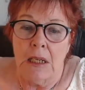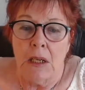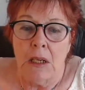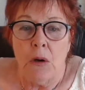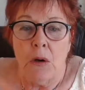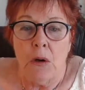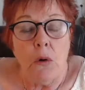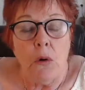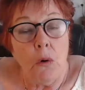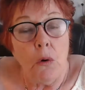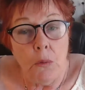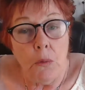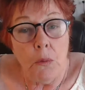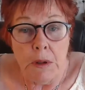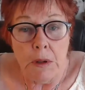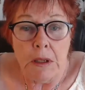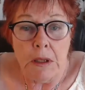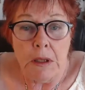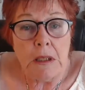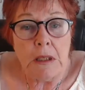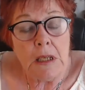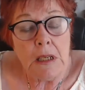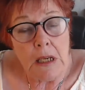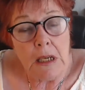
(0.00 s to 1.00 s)
Or we
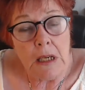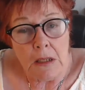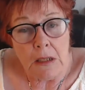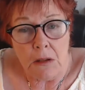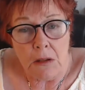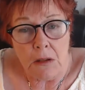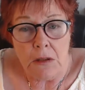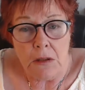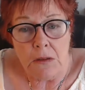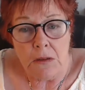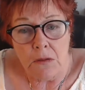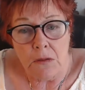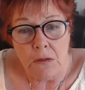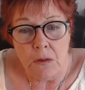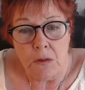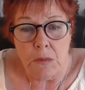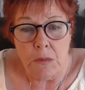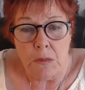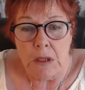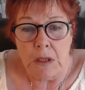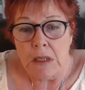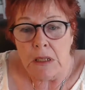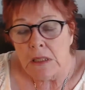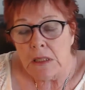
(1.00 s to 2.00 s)
could take those few
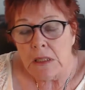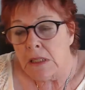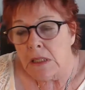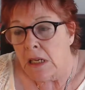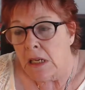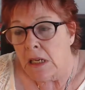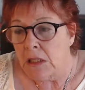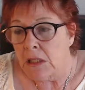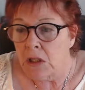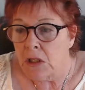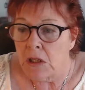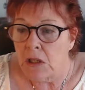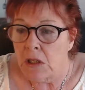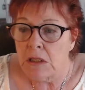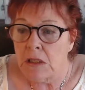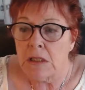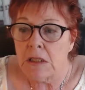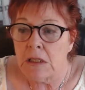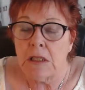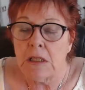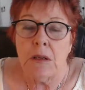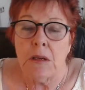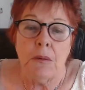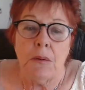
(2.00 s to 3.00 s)
minutes and
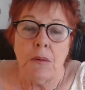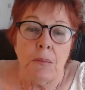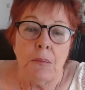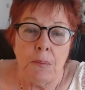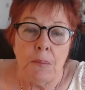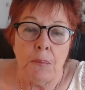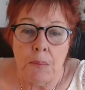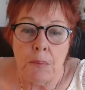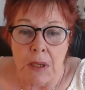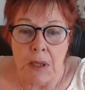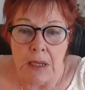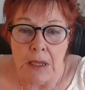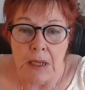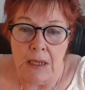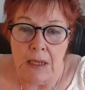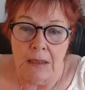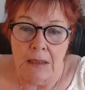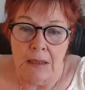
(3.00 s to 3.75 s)
just be.